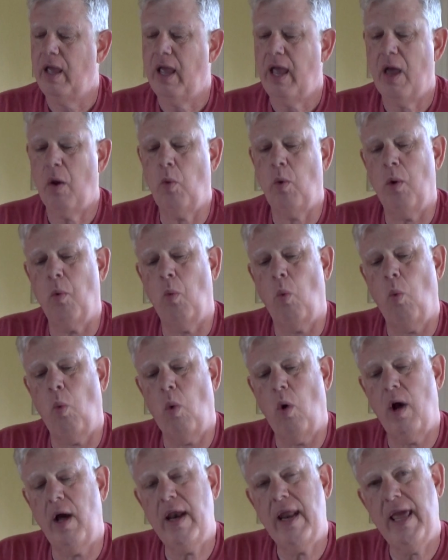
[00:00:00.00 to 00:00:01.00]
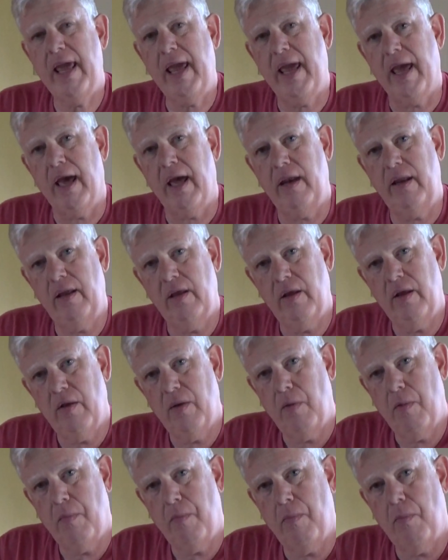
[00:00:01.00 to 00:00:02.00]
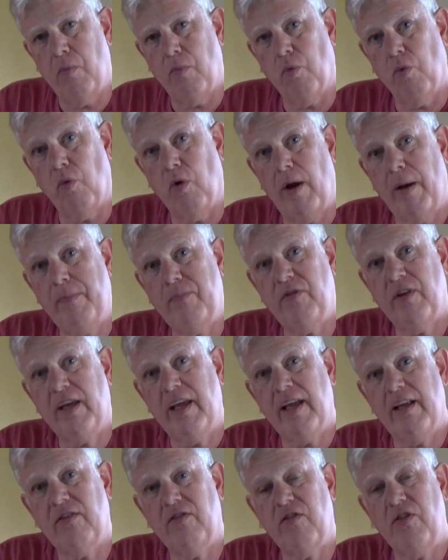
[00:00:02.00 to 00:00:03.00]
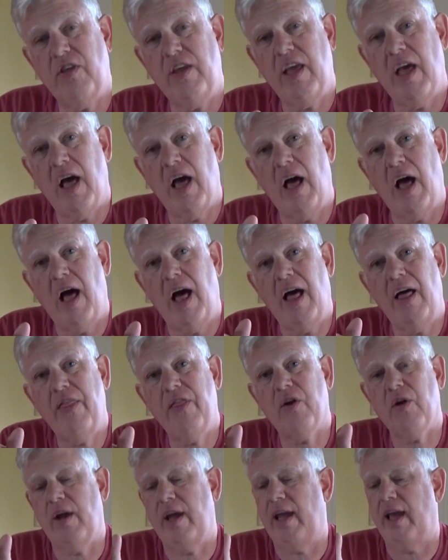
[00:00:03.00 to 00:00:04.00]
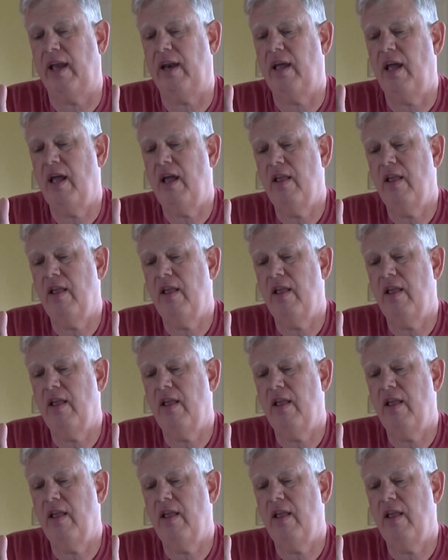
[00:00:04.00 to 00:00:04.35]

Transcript: And when one hand rubs against the other hand,